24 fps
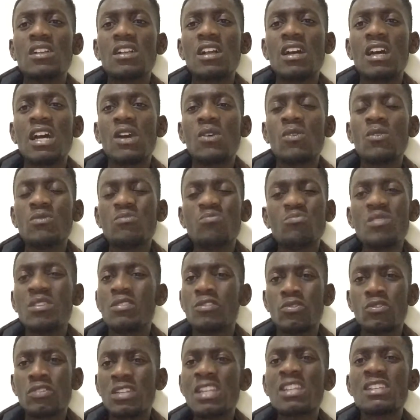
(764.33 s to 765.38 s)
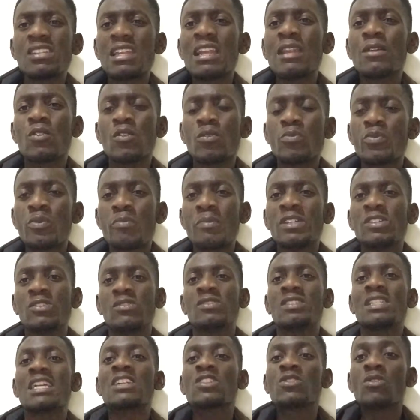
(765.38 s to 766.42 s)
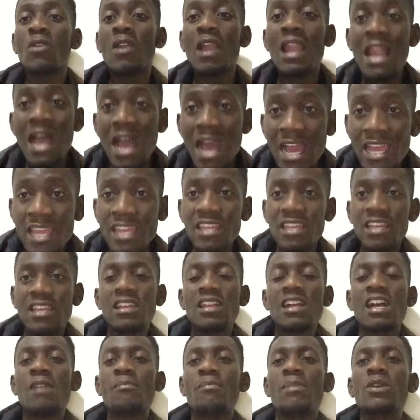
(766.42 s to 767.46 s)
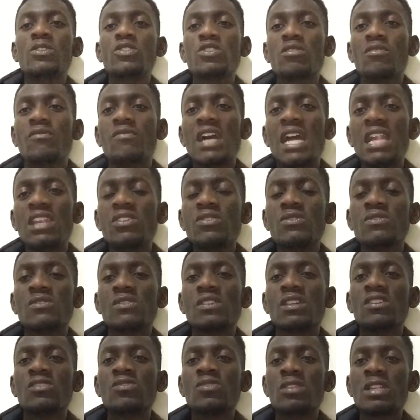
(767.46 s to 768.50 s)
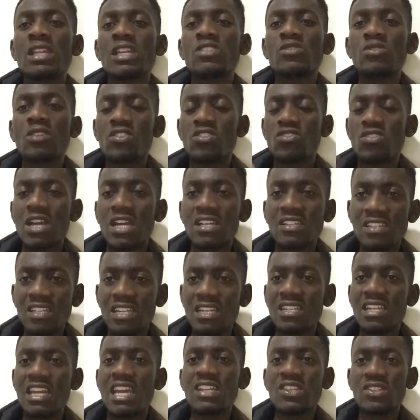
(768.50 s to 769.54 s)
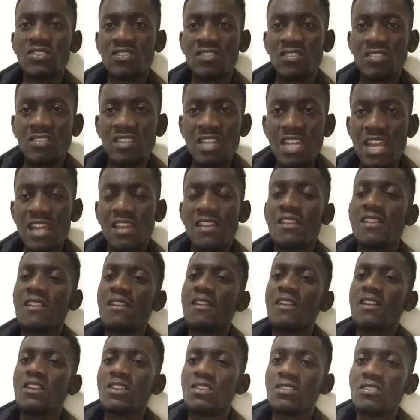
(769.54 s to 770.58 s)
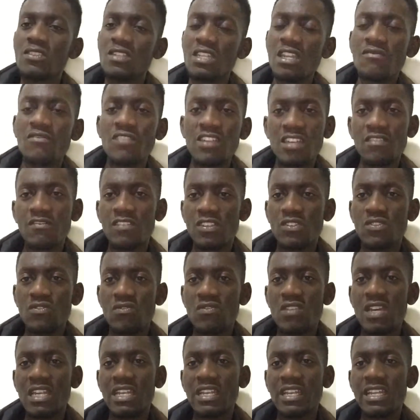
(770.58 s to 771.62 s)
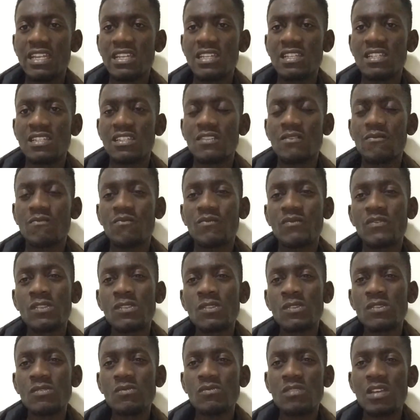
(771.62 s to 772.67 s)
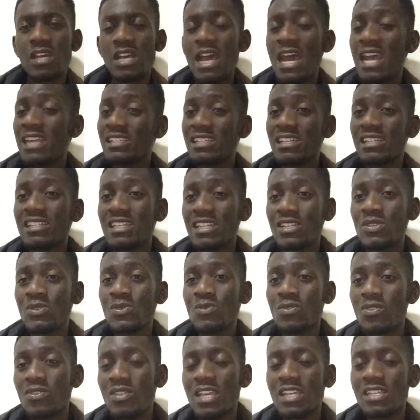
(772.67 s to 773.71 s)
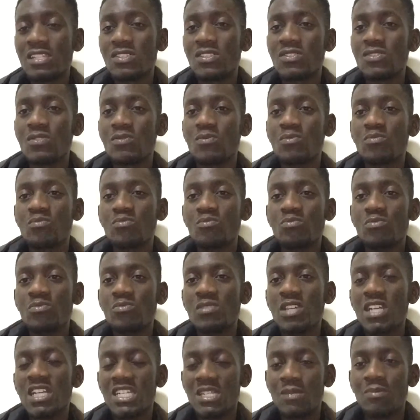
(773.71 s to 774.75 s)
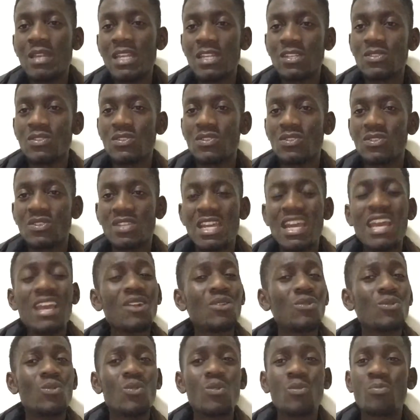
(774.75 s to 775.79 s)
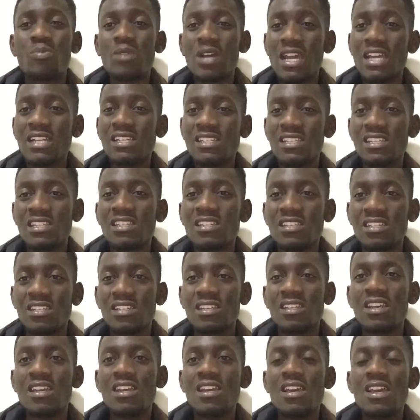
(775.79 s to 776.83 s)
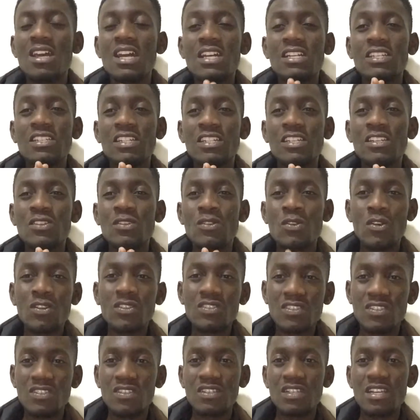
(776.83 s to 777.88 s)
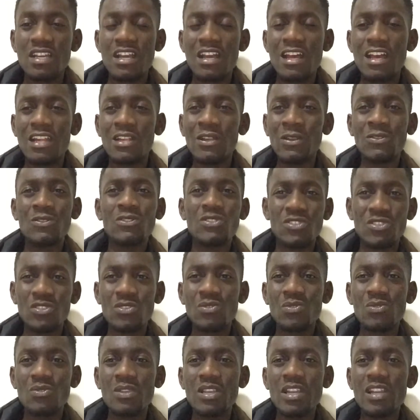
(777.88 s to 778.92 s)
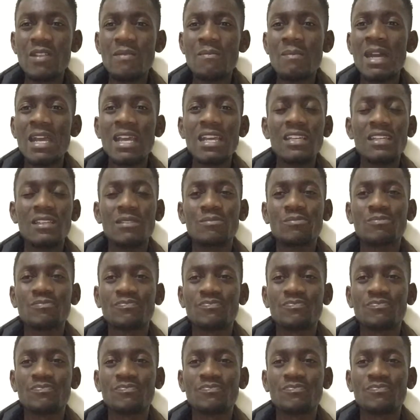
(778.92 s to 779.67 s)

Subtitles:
or maybe not necessarily compromise, you start to lie about your values so that you attract that guy to stay. Never, never do that, ladies. So I just had 2 things to explain to you today. I hope I did not lose you in my